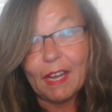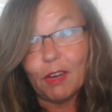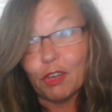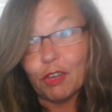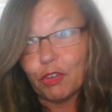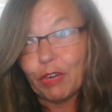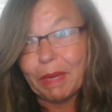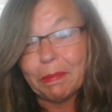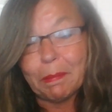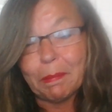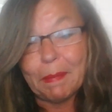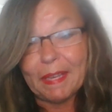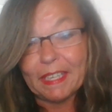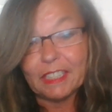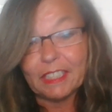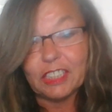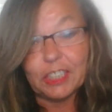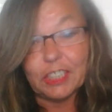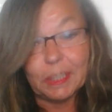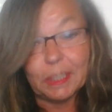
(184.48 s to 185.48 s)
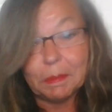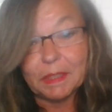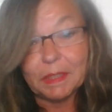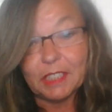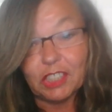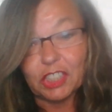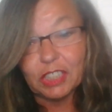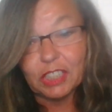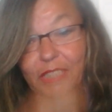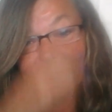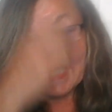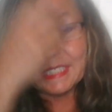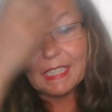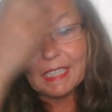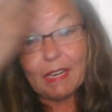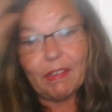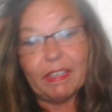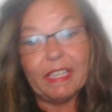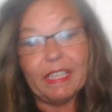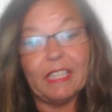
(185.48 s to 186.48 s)
out and grab a bag of chips and just sit
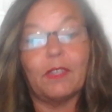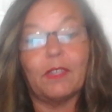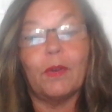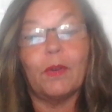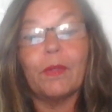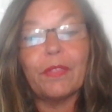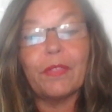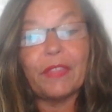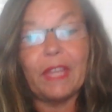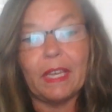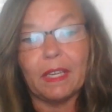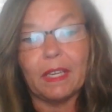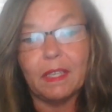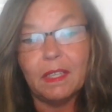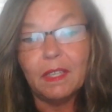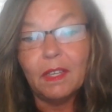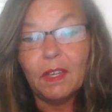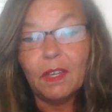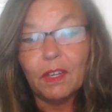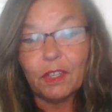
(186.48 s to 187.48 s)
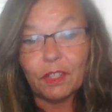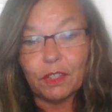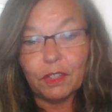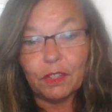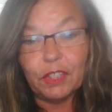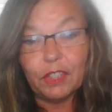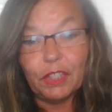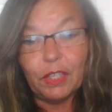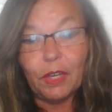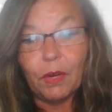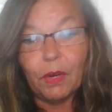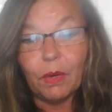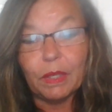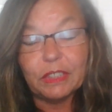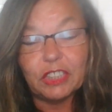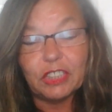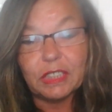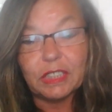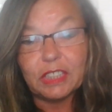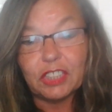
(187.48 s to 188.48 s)
down and eat the whole thing, or, you know,
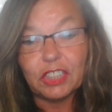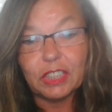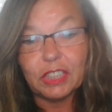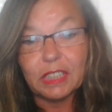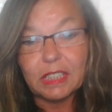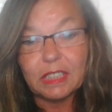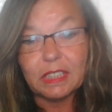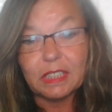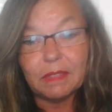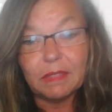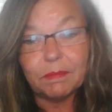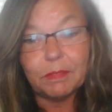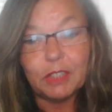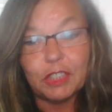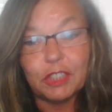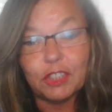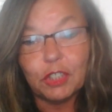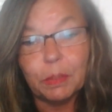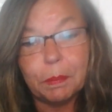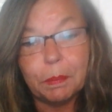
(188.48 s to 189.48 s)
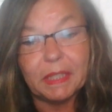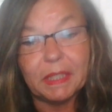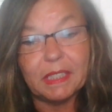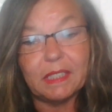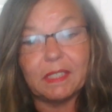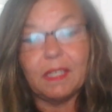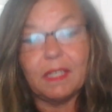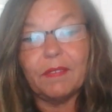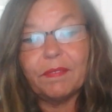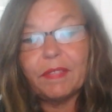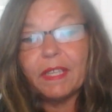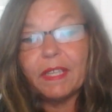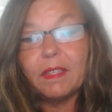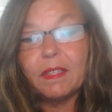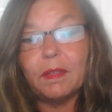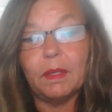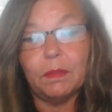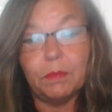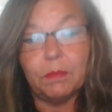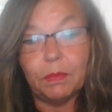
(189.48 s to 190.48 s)
just stupid stuff
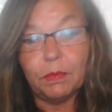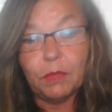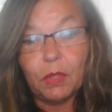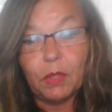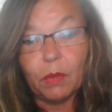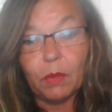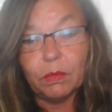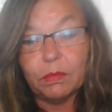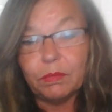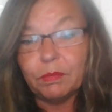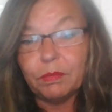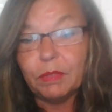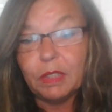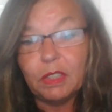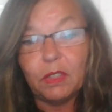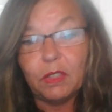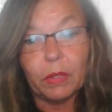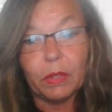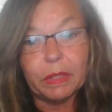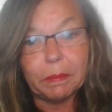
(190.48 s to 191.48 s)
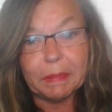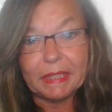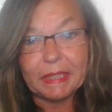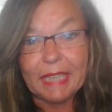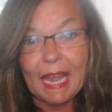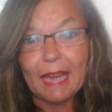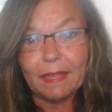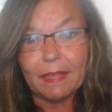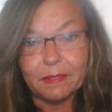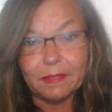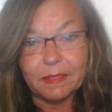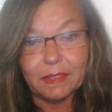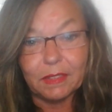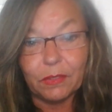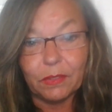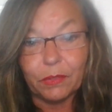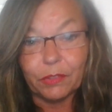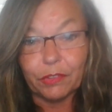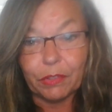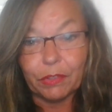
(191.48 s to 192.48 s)
like going to McDonald's
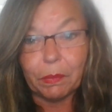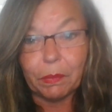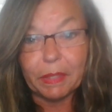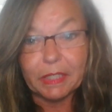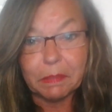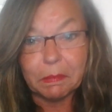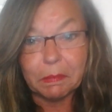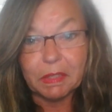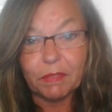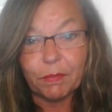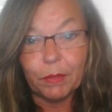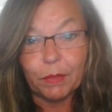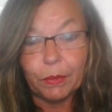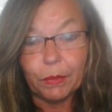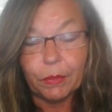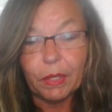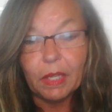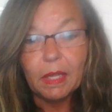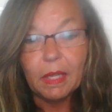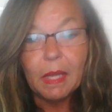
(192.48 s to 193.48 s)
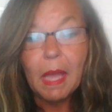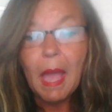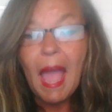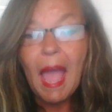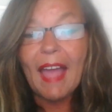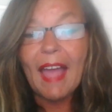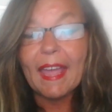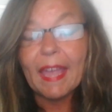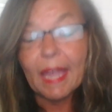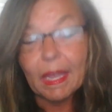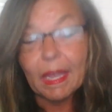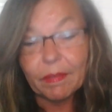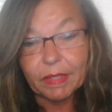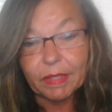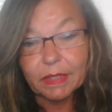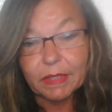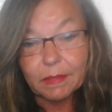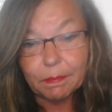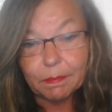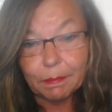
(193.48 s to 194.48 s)
and ordering way too much food. I
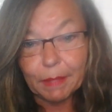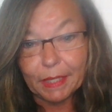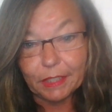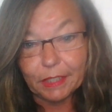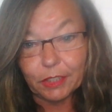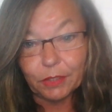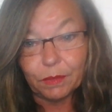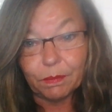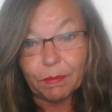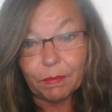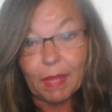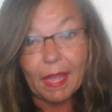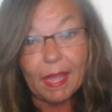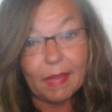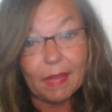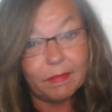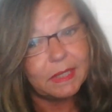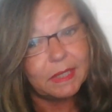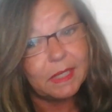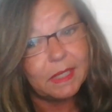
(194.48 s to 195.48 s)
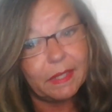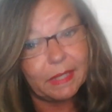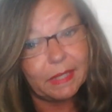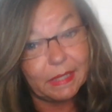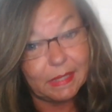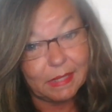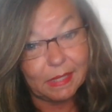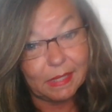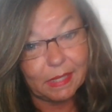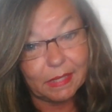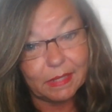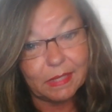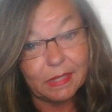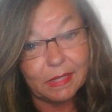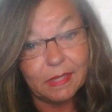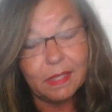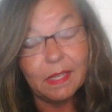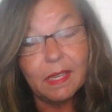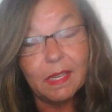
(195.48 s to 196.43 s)
haven't, mind you, I haven't done these things,